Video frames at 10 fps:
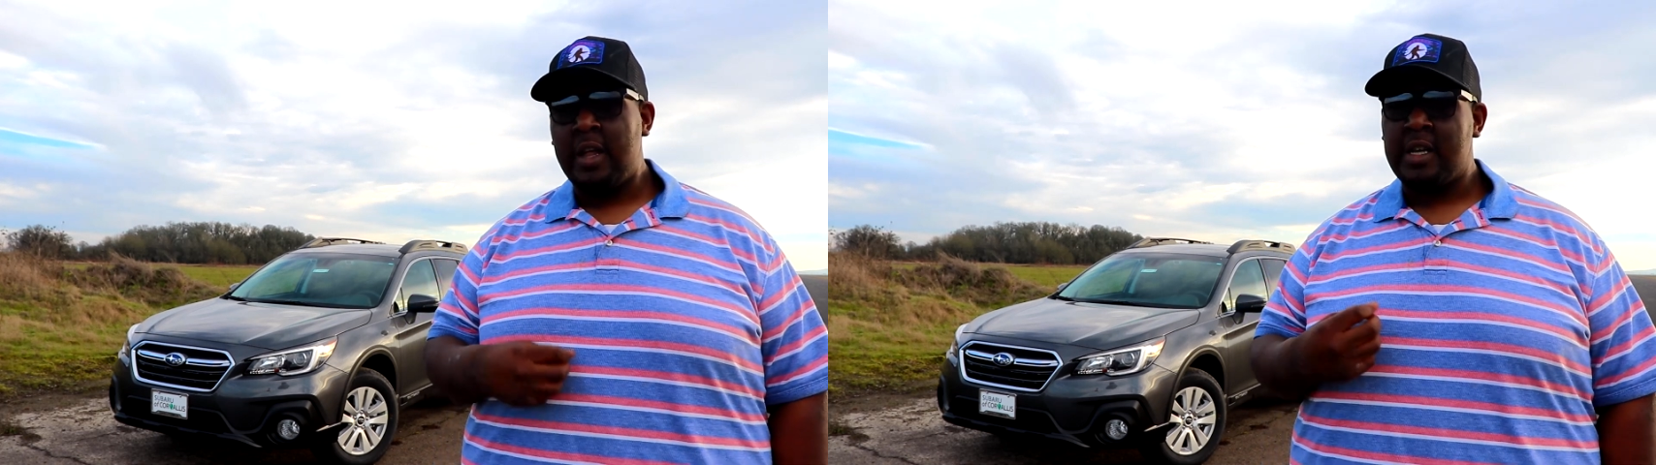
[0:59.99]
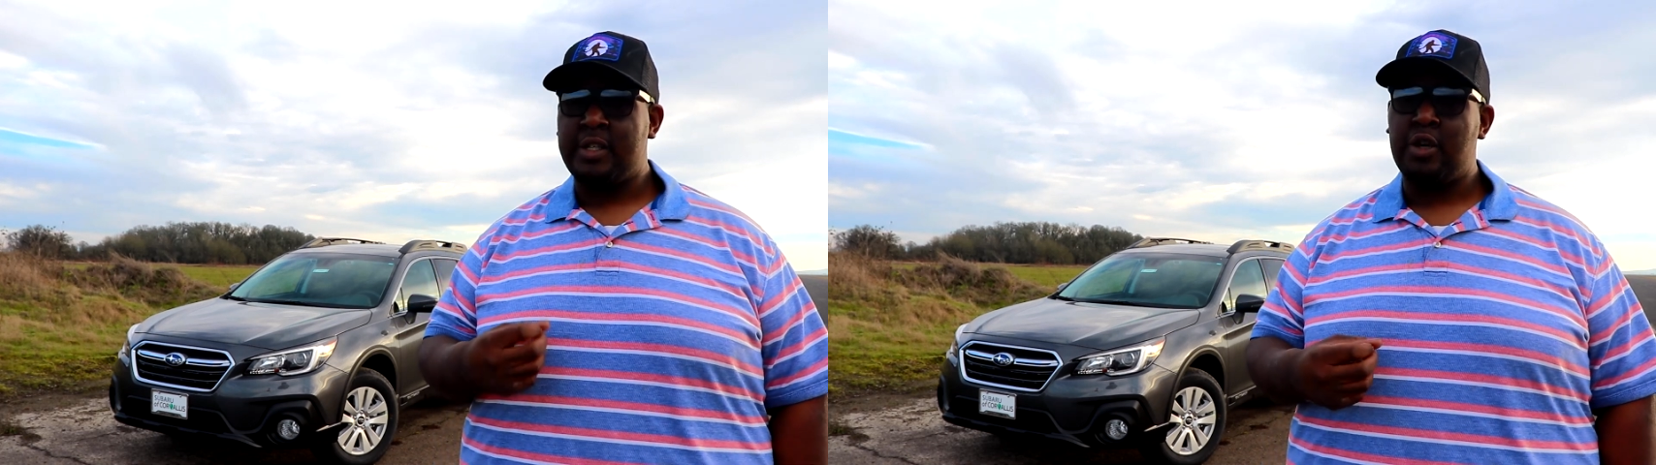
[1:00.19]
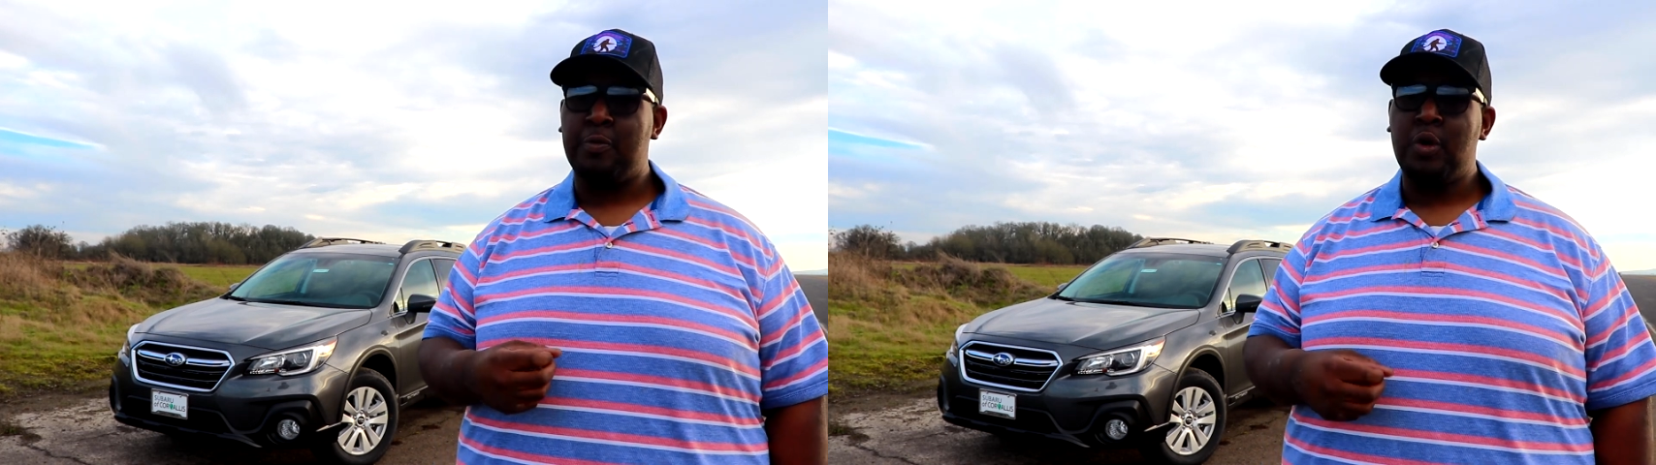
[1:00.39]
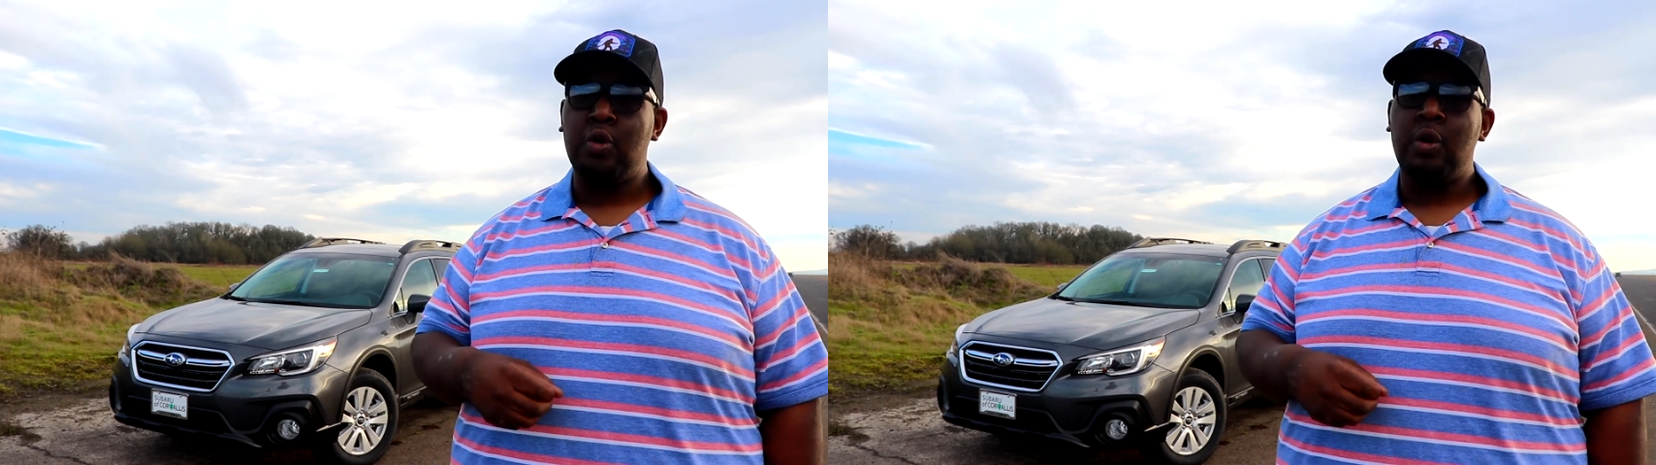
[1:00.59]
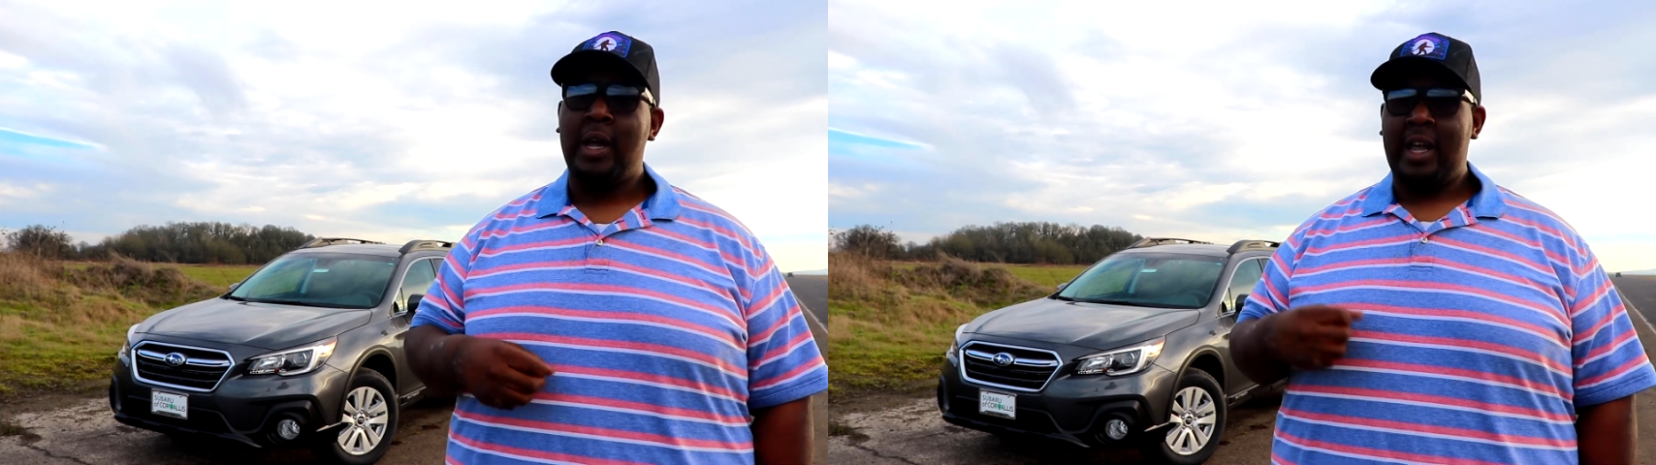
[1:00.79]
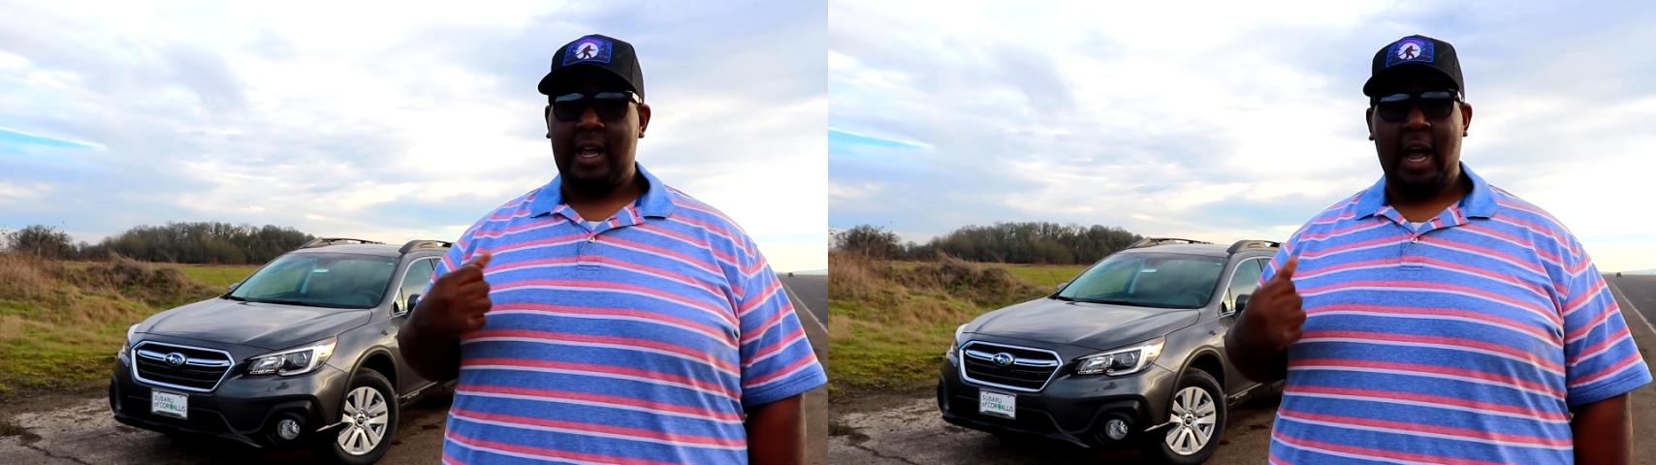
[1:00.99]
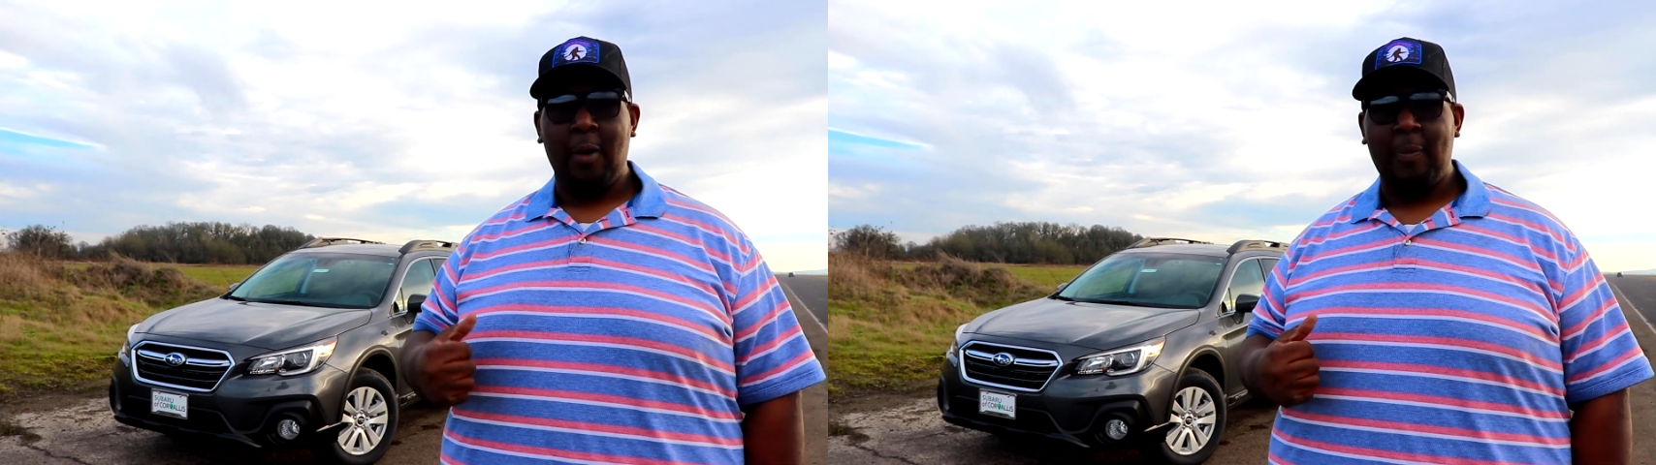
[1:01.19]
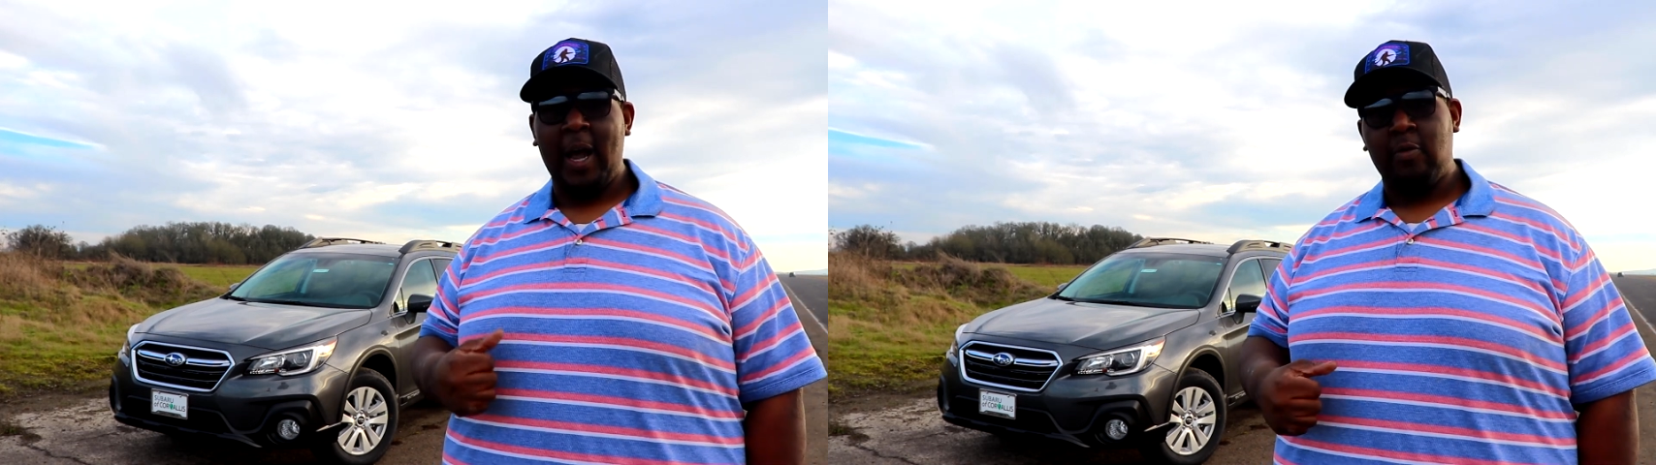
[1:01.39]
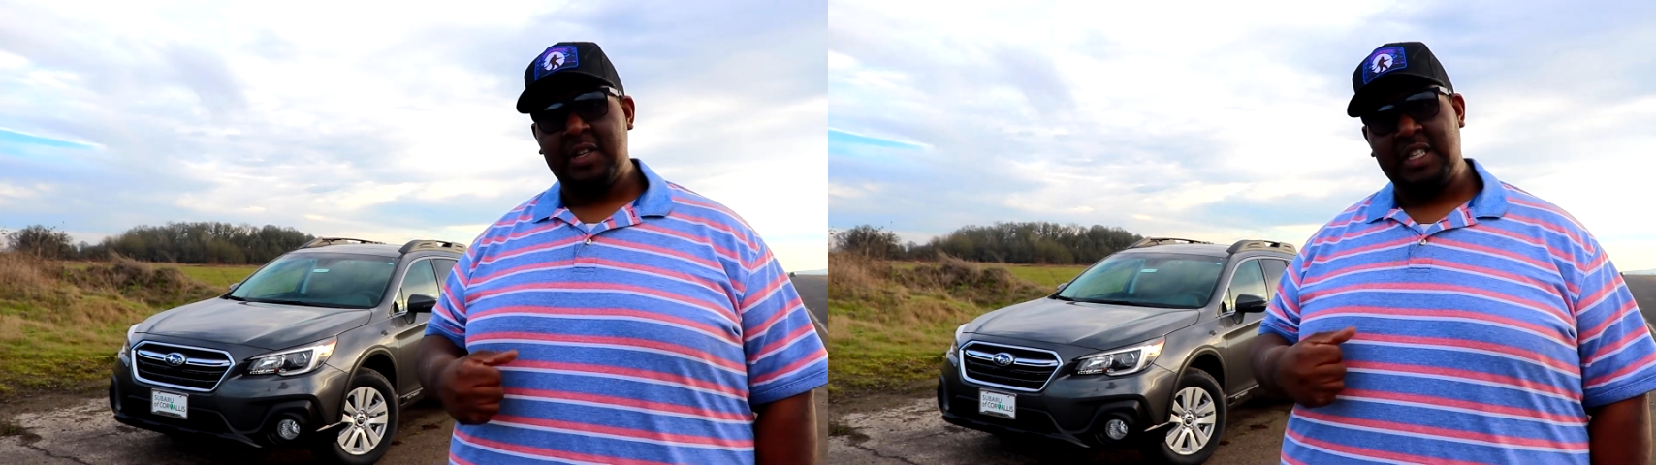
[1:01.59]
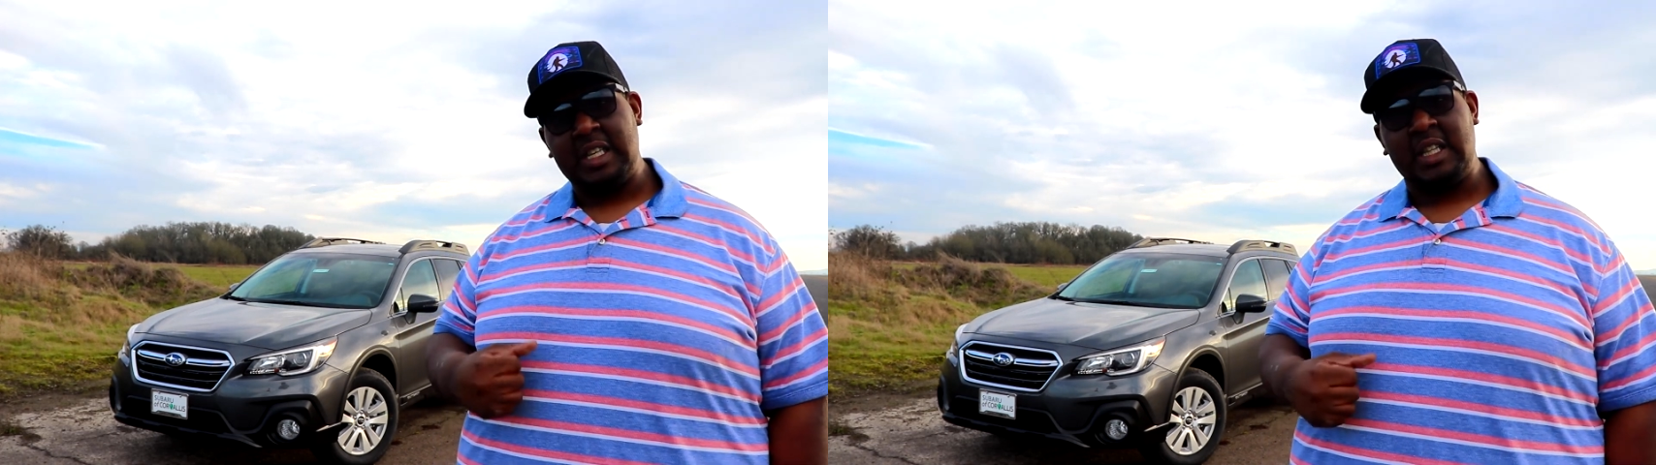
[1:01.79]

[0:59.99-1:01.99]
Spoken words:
the Subaru Outback was just a